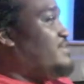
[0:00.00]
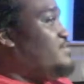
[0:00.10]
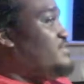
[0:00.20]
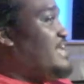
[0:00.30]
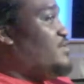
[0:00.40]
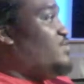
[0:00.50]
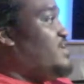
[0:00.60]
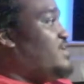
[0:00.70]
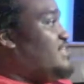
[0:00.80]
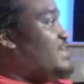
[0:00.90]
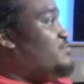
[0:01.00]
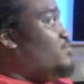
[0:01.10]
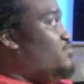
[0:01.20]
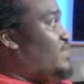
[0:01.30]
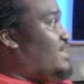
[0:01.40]
It was like they
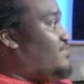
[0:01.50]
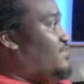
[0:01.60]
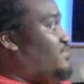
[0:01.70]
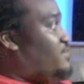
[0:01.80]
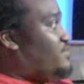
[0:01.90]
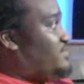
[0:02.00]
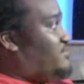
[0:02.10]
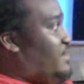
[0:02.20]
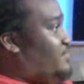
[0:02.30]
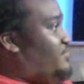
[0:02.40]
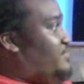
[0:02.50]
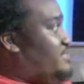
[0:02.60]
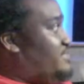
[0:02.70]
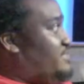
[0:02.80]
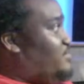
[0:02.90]
moved. Like, if we was a family from
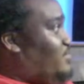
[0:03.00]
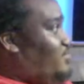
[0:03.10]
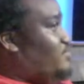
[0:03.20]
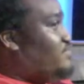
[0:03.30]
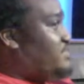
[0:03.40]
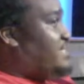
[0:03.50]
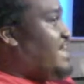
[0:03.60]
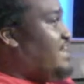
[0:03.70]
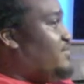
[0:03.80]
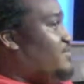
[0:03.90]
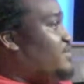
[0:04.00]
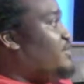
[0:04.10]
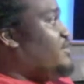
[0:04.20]
Mississippi and you moved to Chicago,